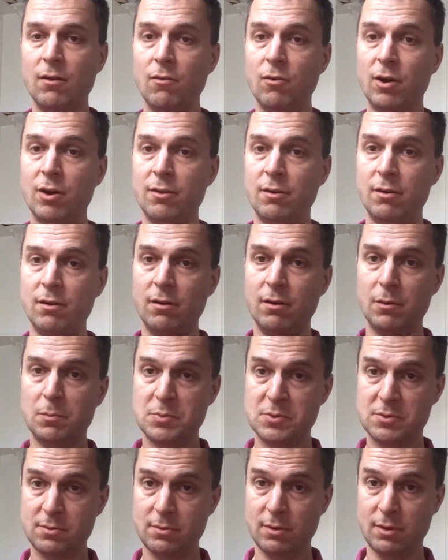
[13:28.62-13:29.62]
A rather
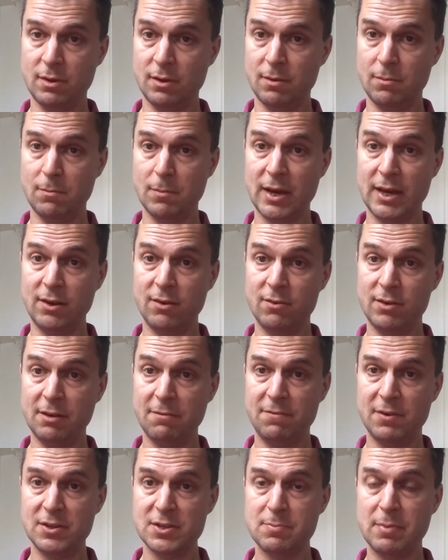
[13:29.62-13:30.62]
minor
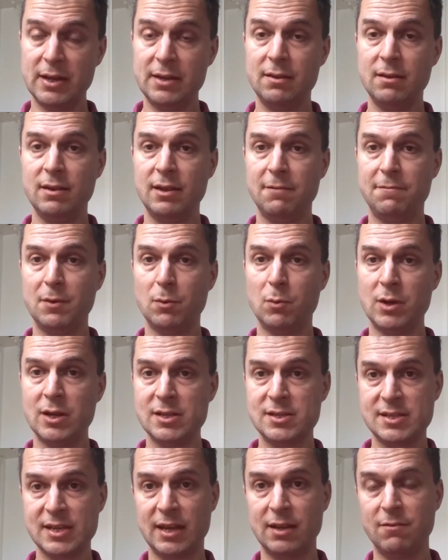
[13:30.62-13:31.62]
difference, but if you
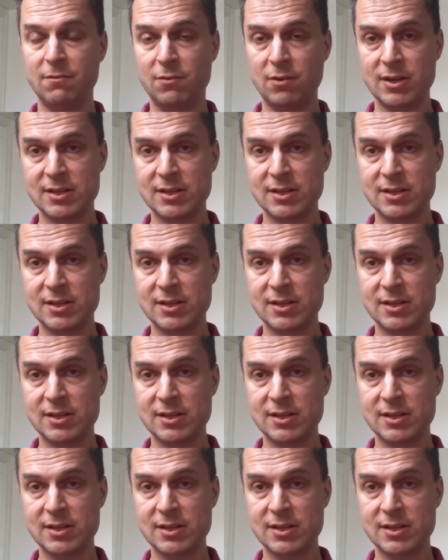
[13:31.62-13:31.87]
want to send,